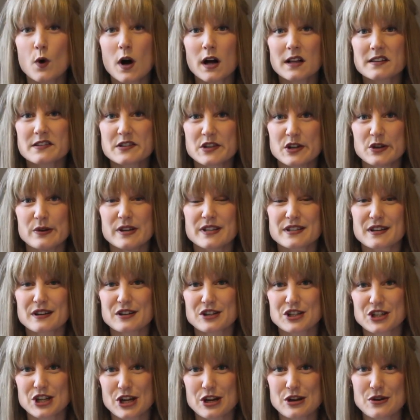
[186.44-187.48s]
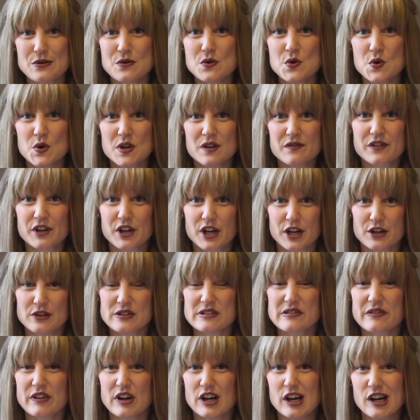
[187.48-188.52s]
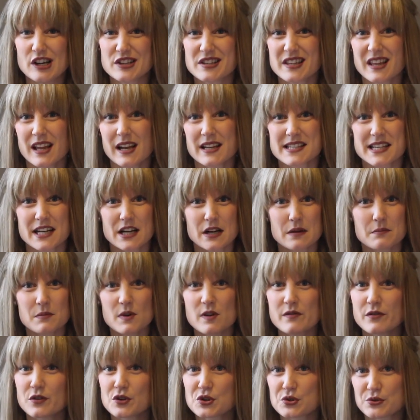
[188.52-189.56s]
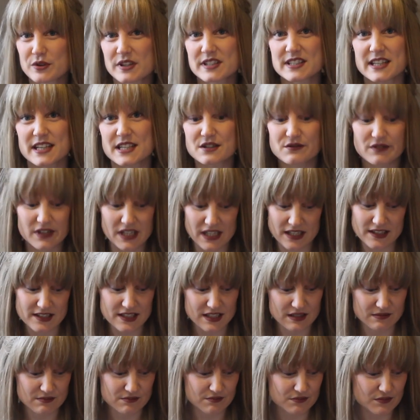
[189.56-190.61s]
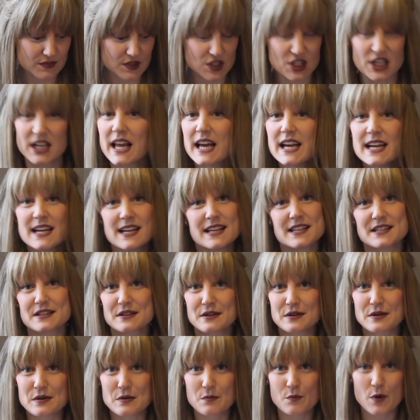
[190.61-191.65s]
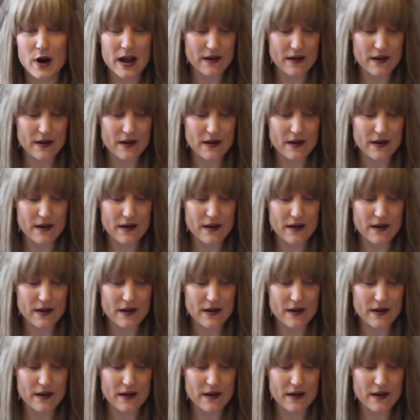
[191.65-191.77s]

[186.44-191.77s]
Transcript: what I'll do is I'll show you all of the coats first, and then I said I can move on to accessories and gilets and